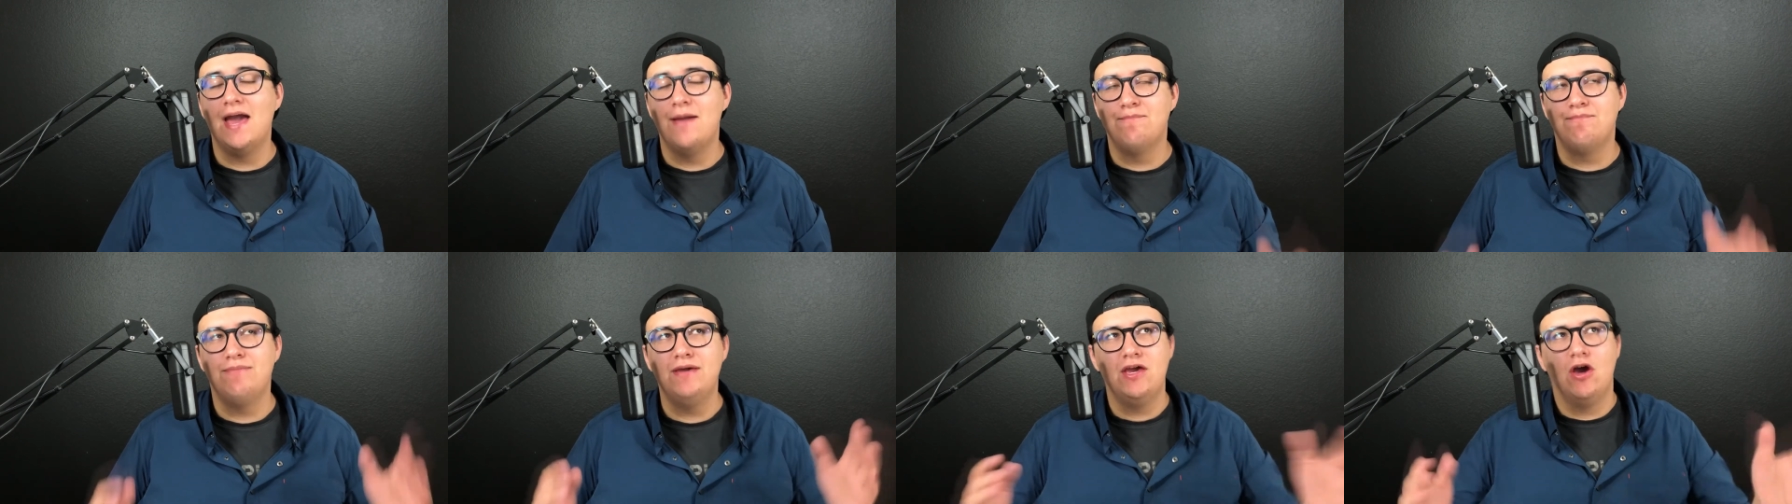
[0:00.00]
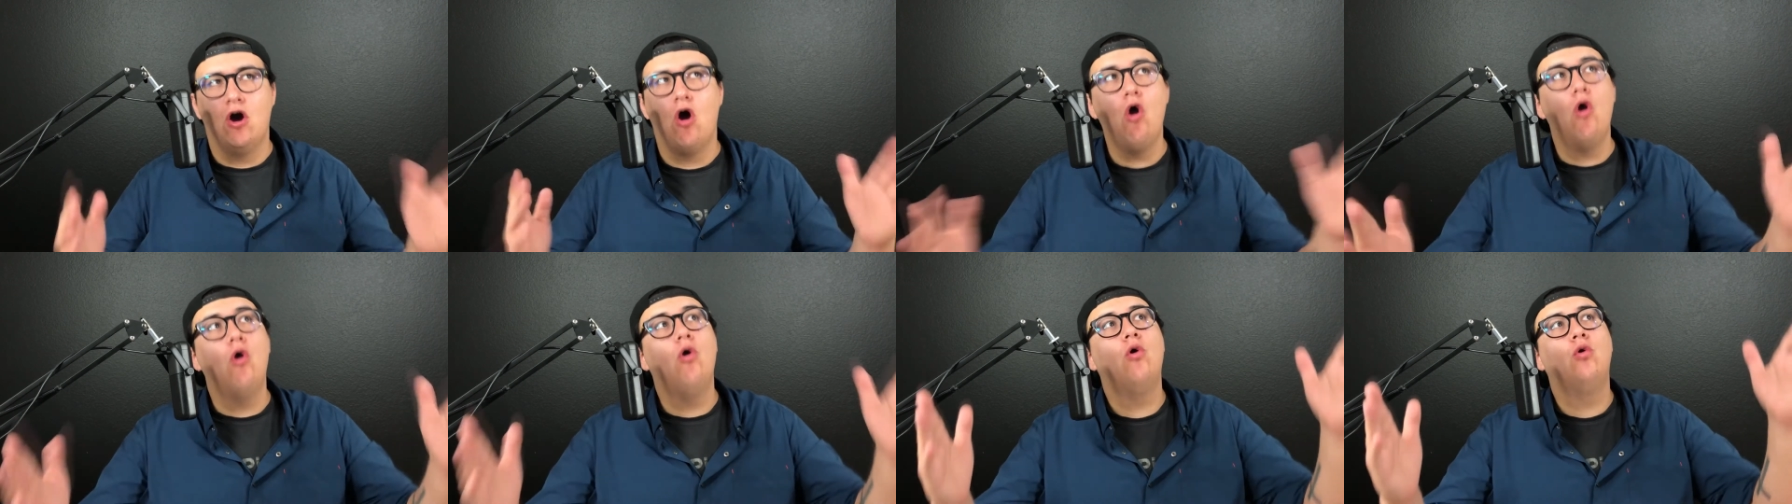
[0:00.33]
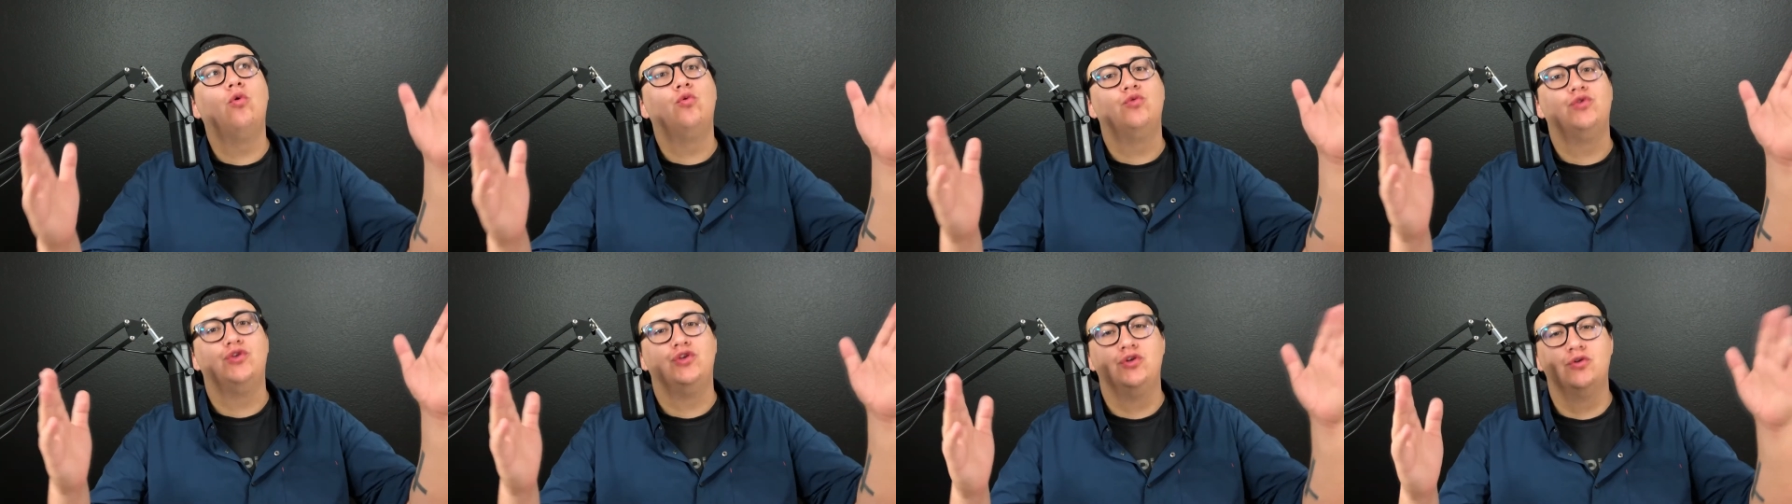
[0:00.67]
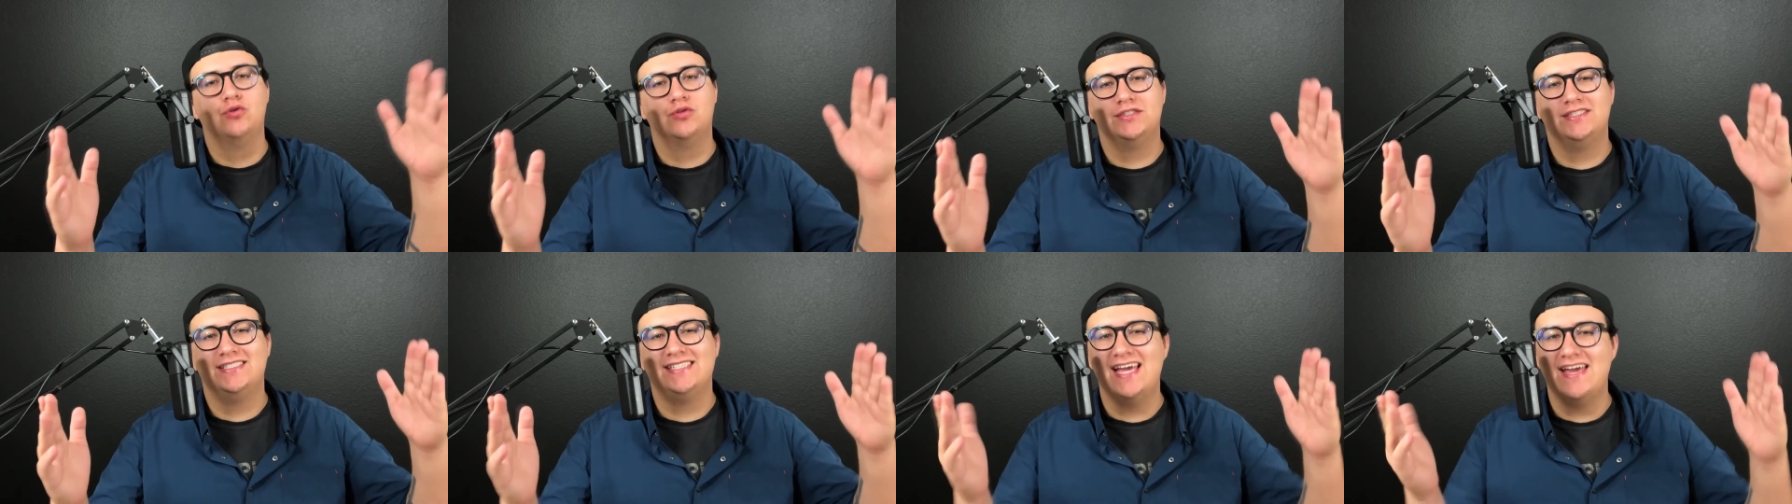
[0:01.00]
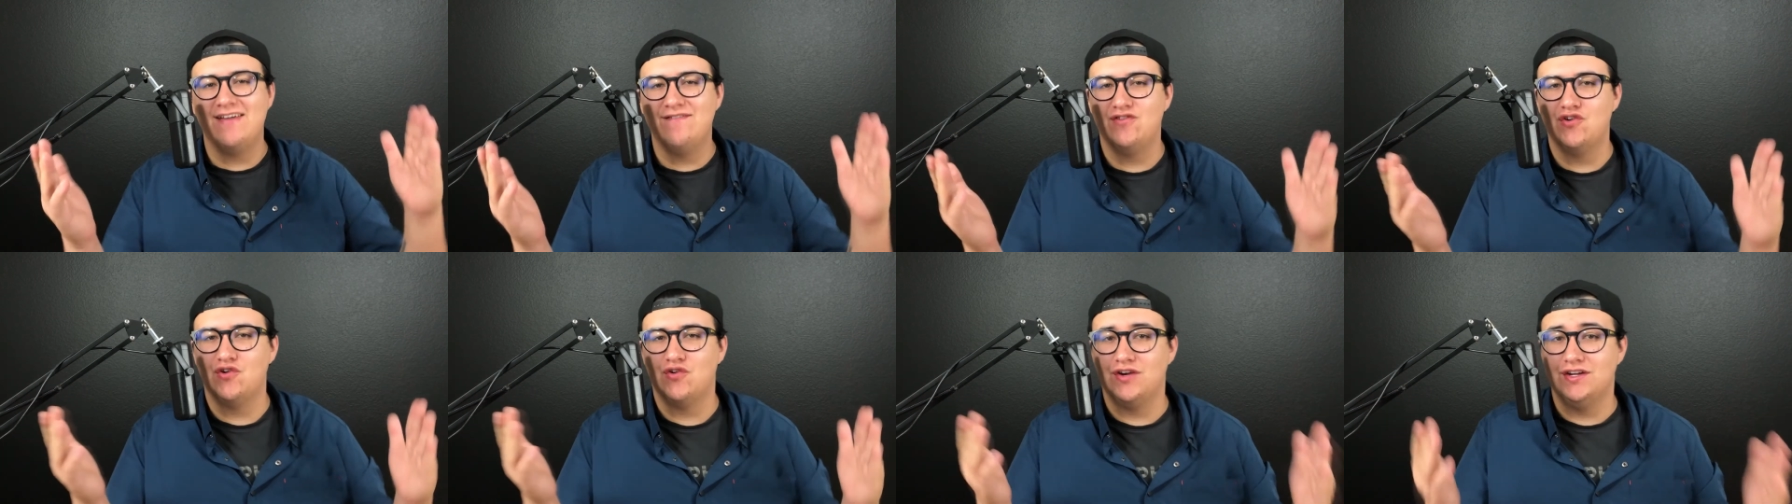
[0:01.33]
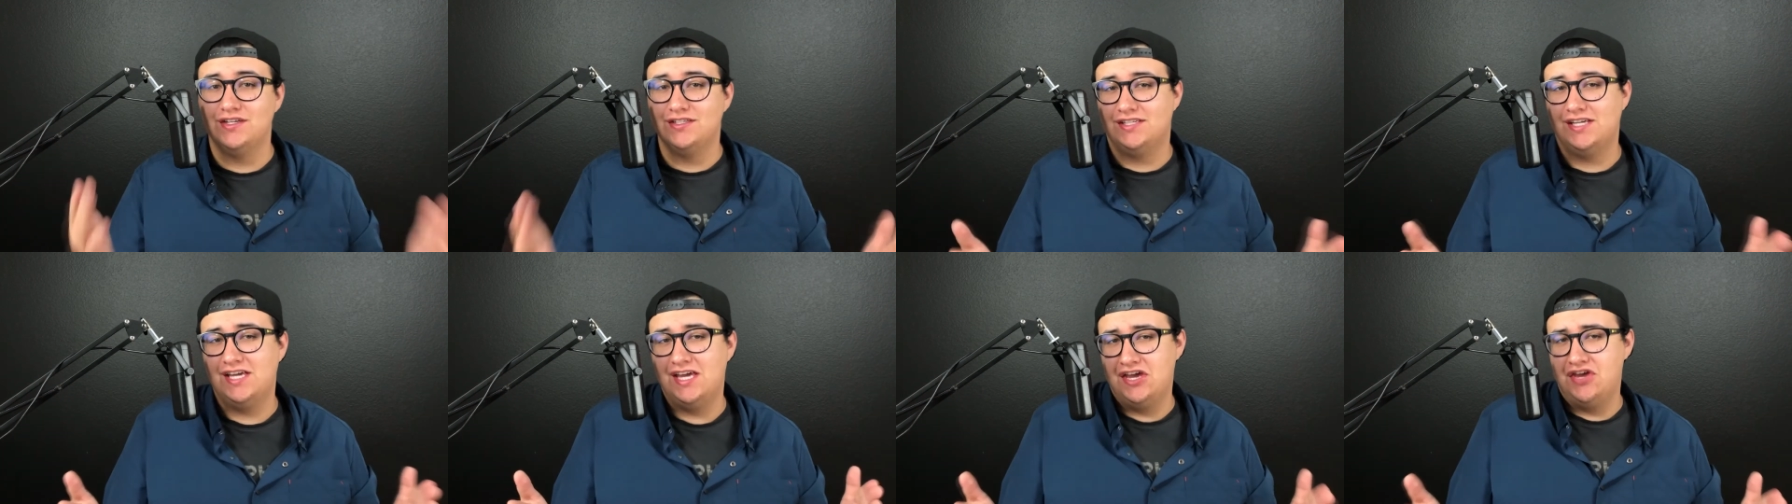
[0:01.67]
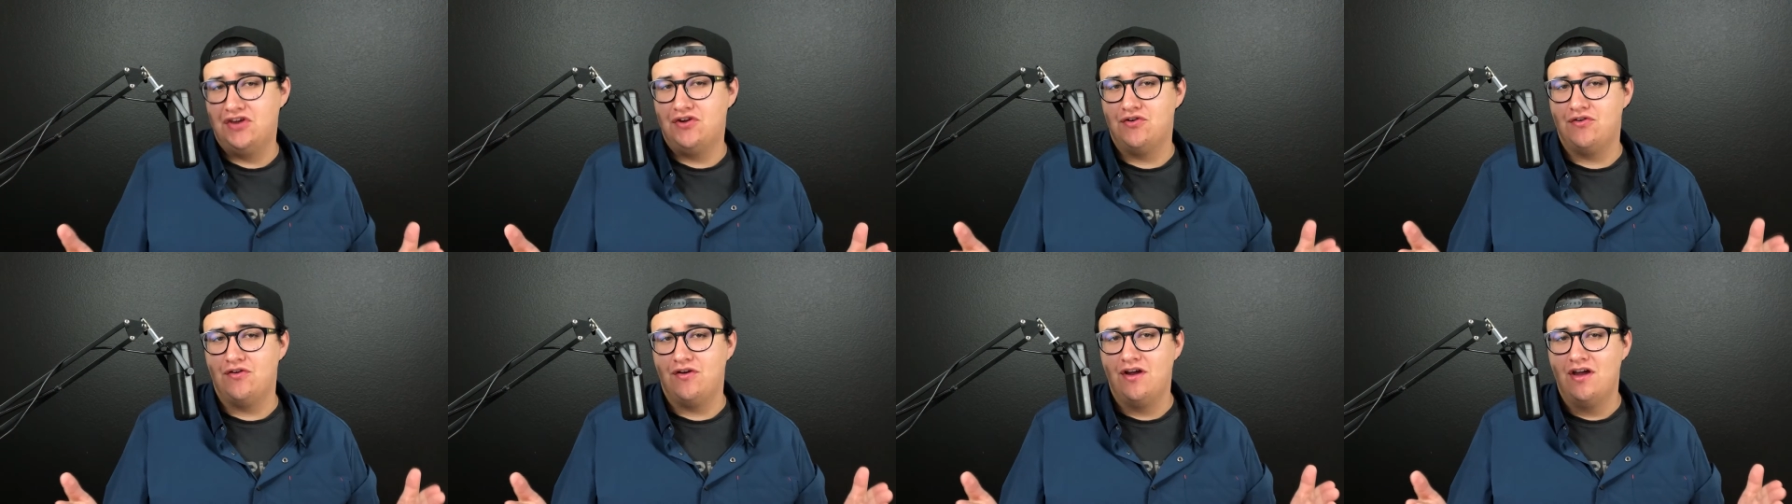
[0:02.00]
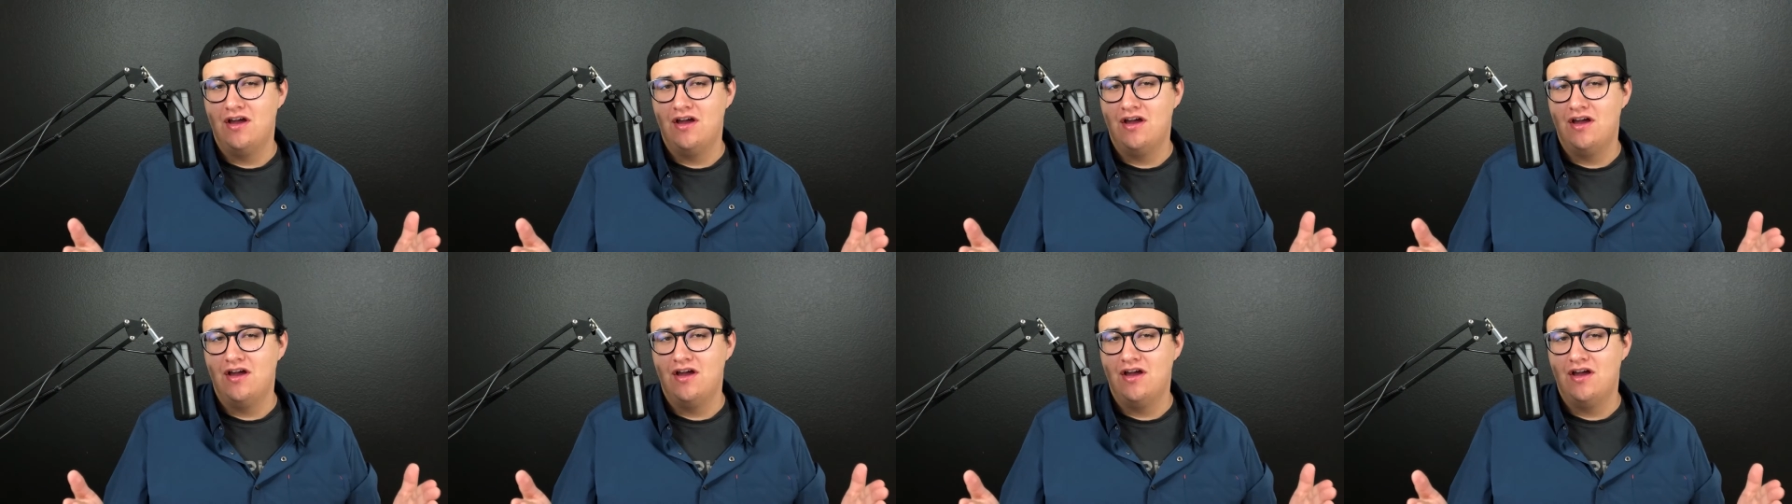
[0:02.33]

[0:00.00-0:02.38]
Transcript: and behold, your savior is here,